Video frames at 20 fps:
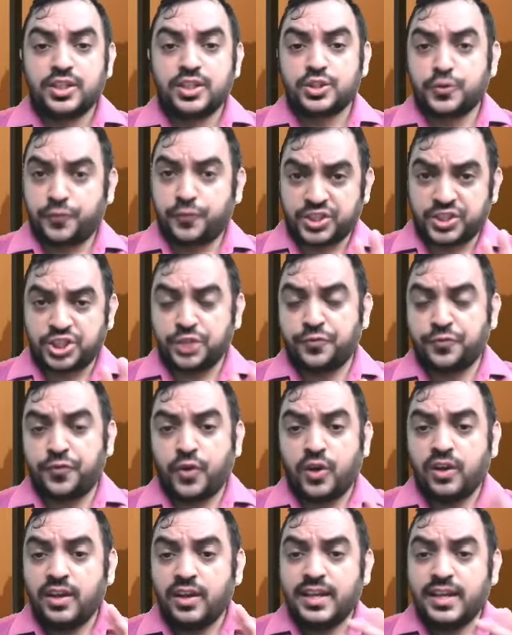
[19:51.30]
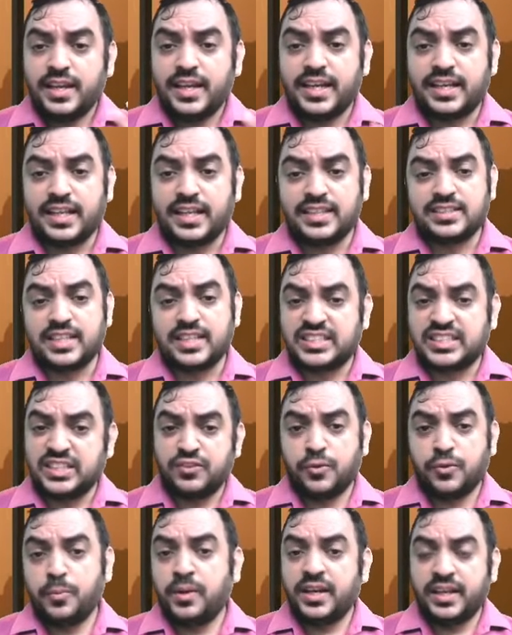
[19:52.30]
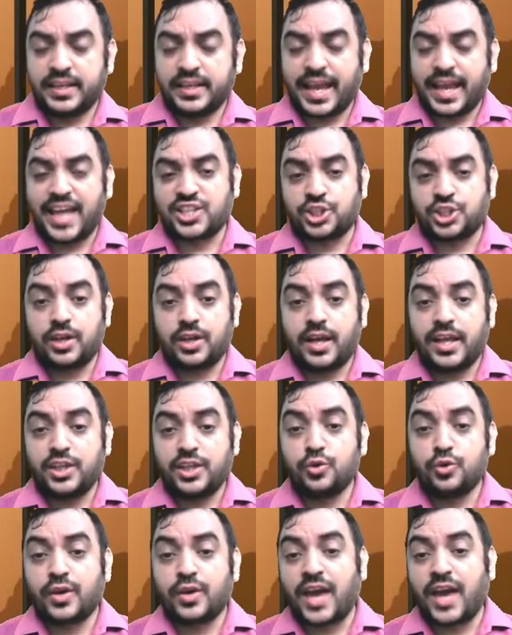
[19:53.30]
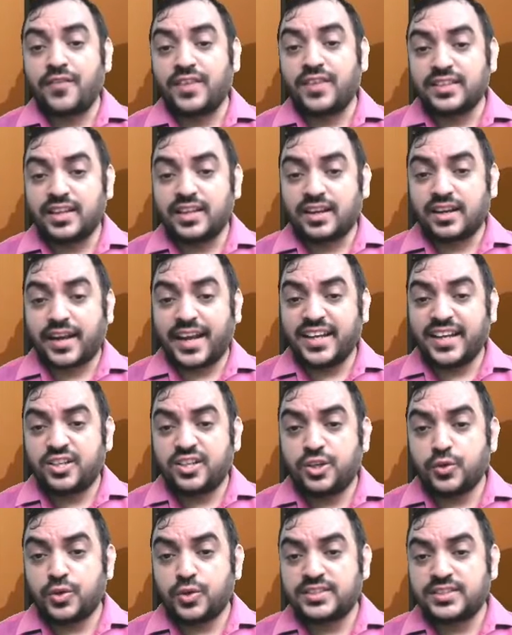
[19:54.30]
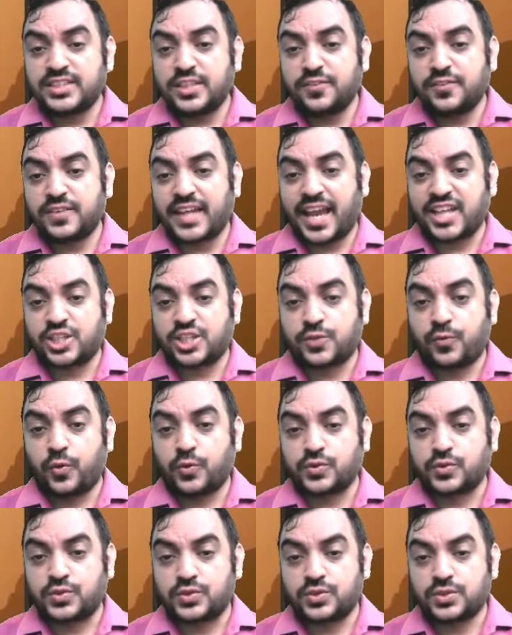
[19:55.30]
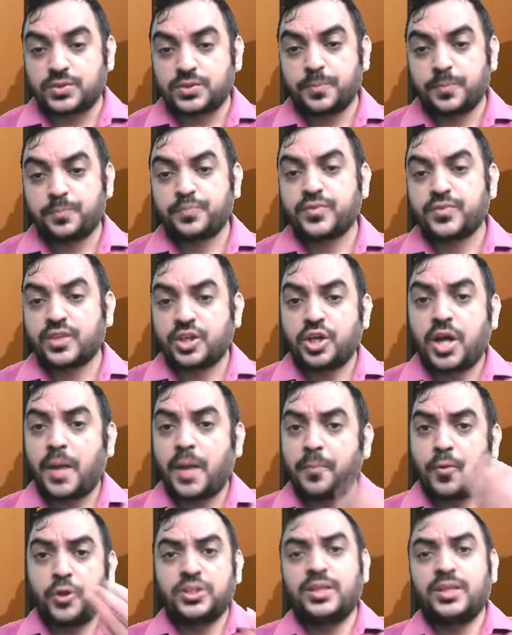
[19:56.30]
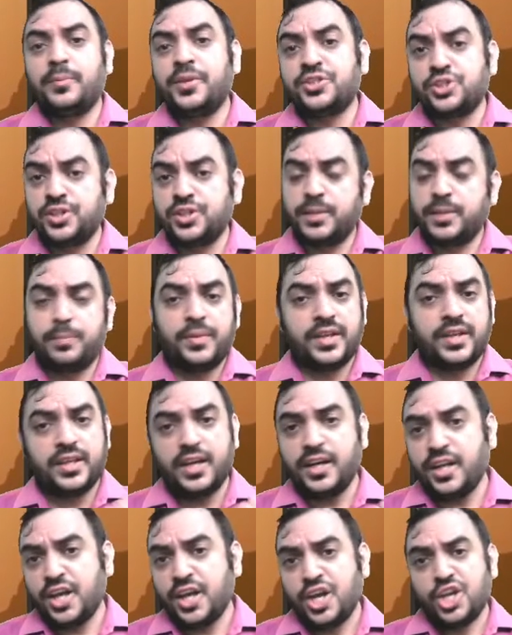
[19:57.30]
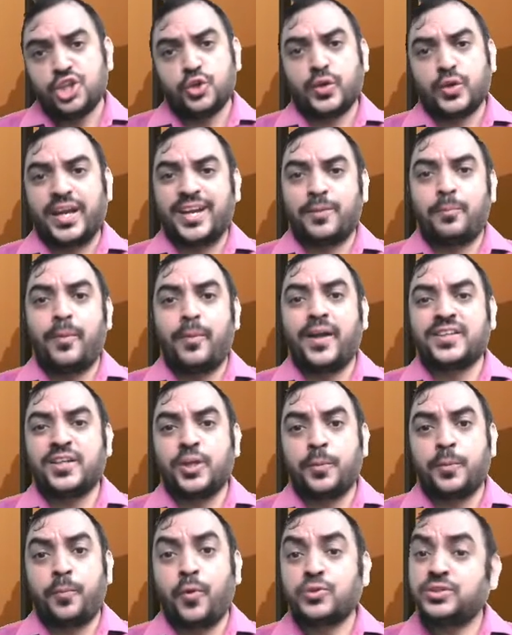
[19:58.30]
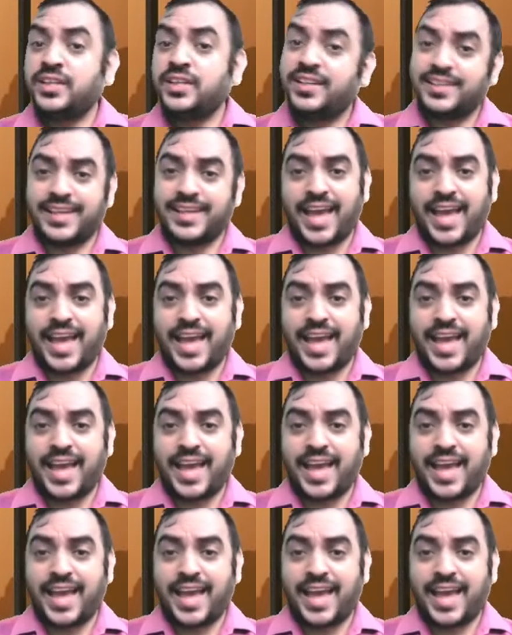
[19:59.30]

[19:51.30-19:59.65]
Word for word: So first of all, it is receivable in cash. You are having the right to receive cash flows. Upon the maturity period, you get back the deposit in